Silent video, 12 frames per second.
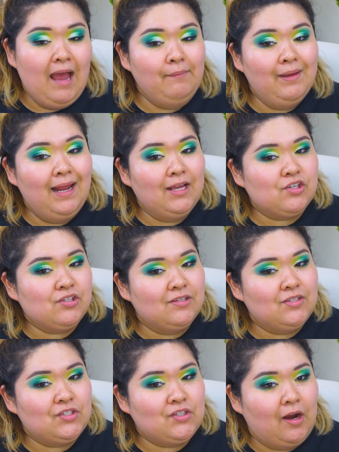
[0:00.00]
I'm gonna actually
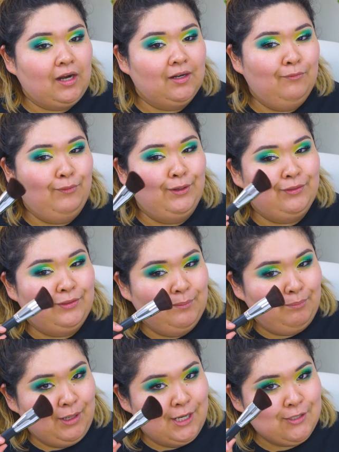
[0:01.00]
start with the
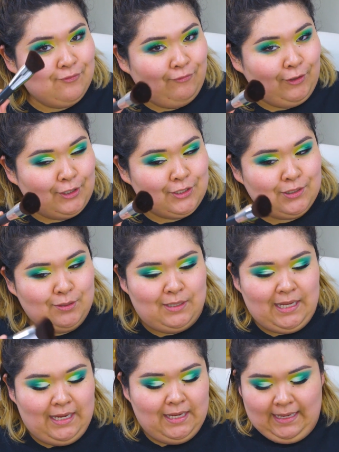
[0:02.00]
brush first
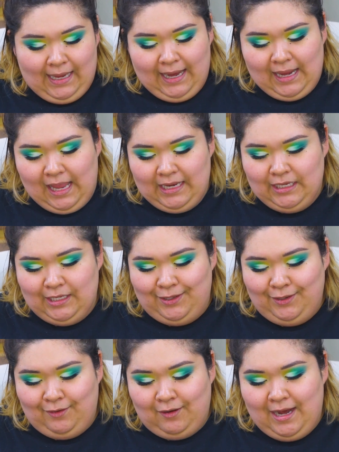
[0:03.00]
today. And I got
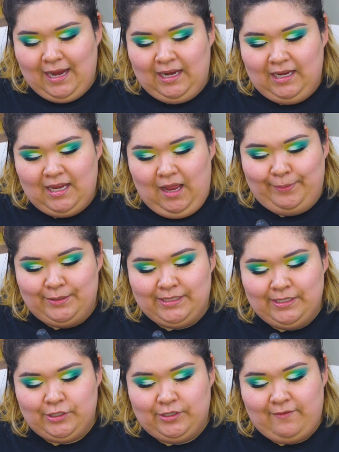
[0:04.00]
here a
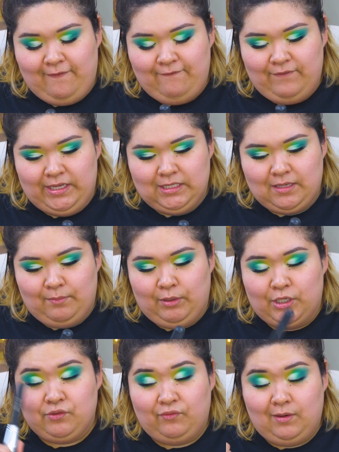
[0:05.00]
precision face
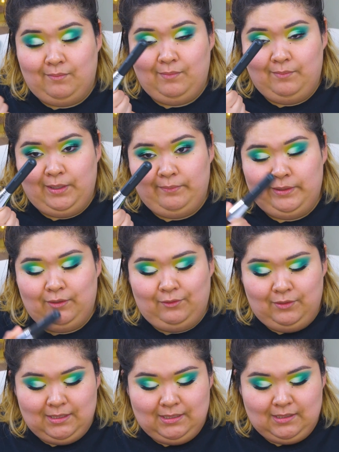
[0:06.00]
brush from Bare
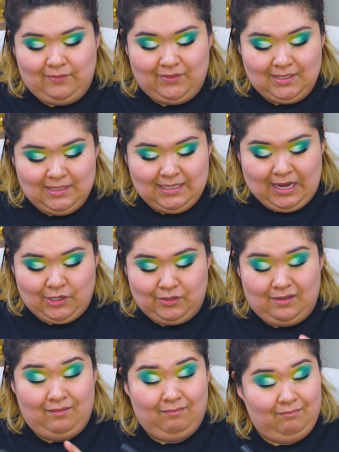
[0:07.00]
Minerals and stuff. This is
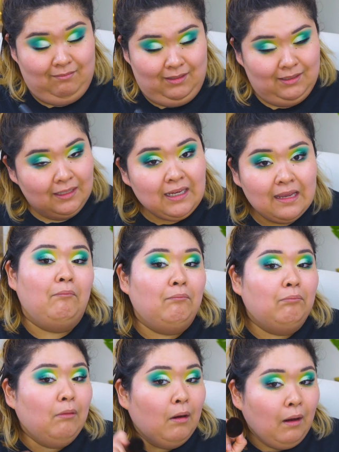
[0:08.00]
actually a really
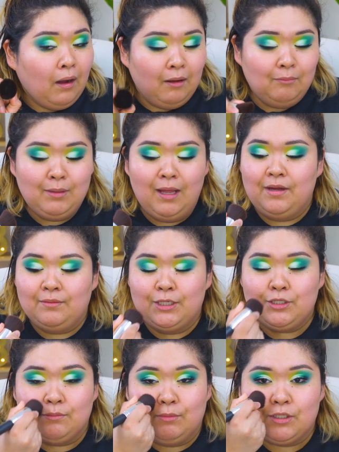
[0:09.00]
bomb
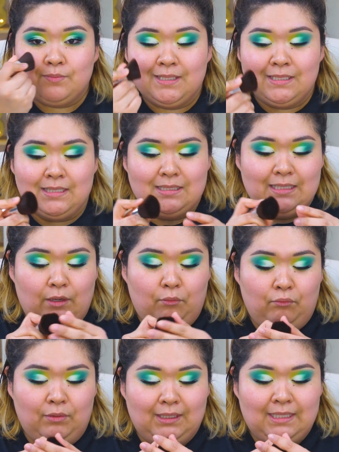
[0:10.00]
foundation brush because it's like
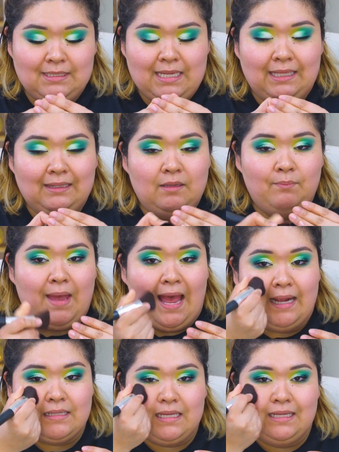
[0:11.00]
really tightly
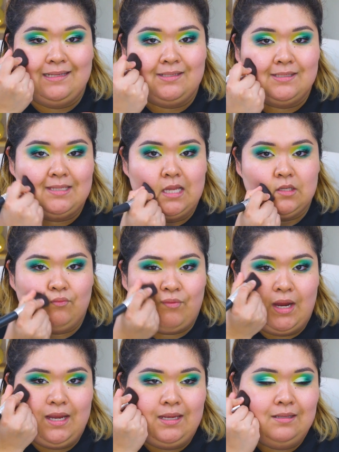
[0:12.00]
packed and it just gets
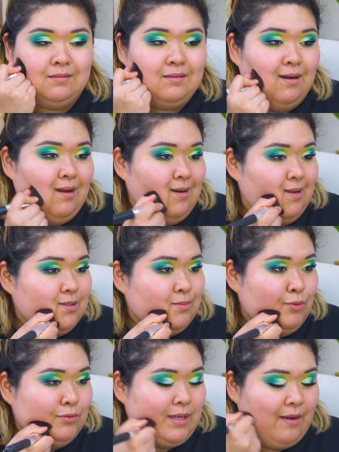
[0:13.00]
right in there and it
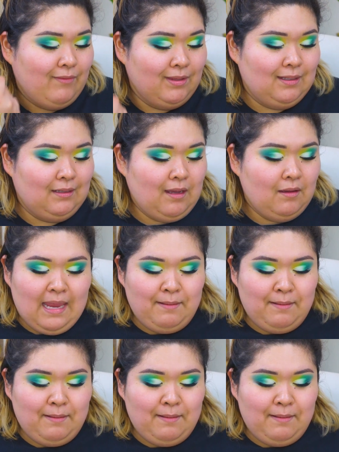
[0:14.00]
smooths everything out